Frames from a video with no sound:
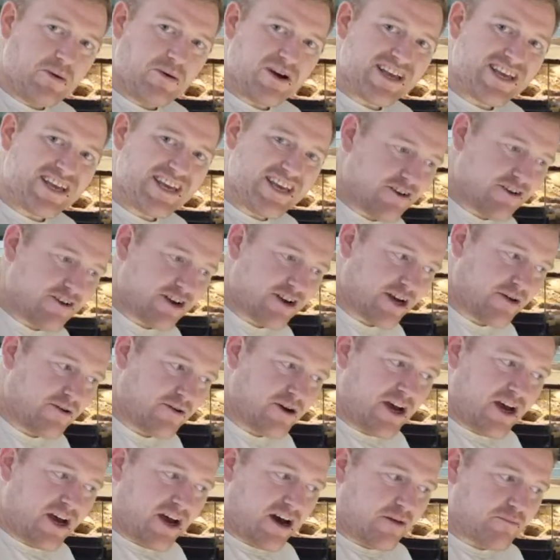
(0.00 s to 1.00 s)
built a year
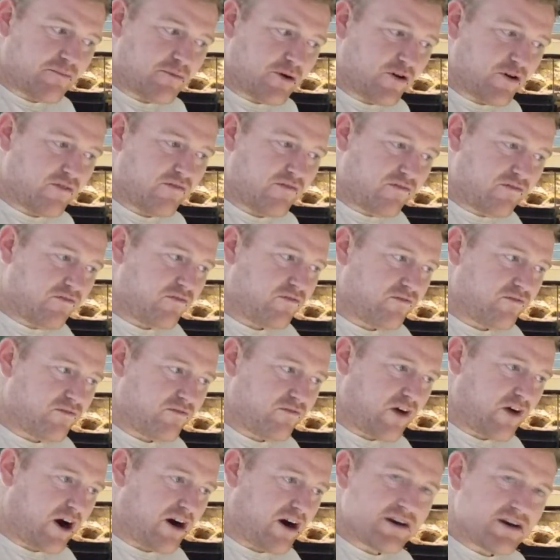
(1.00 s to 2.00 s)
ago. I put
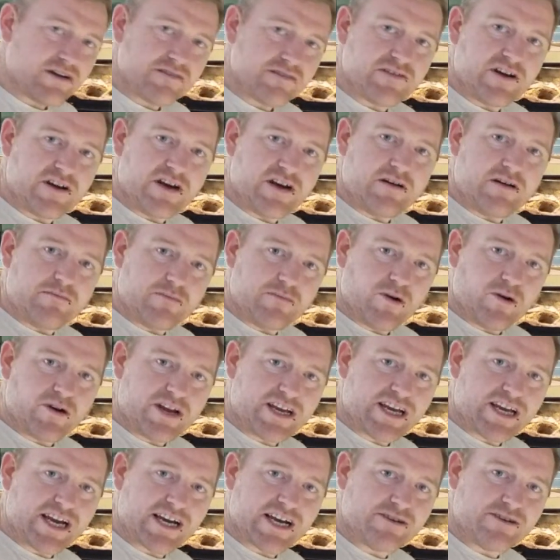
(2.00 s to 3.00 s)
5
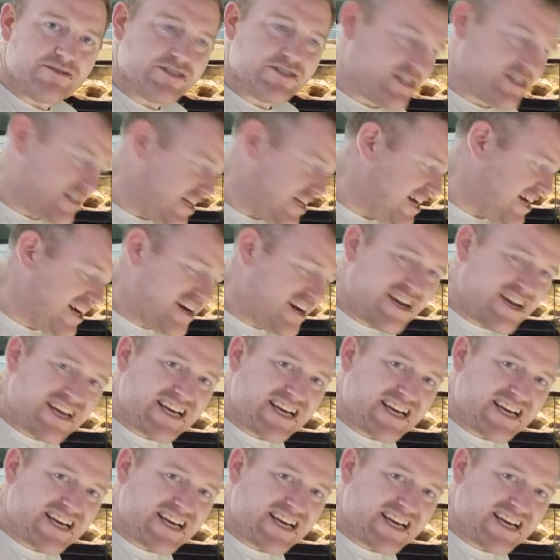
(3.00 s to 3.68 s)
morning geckos in there,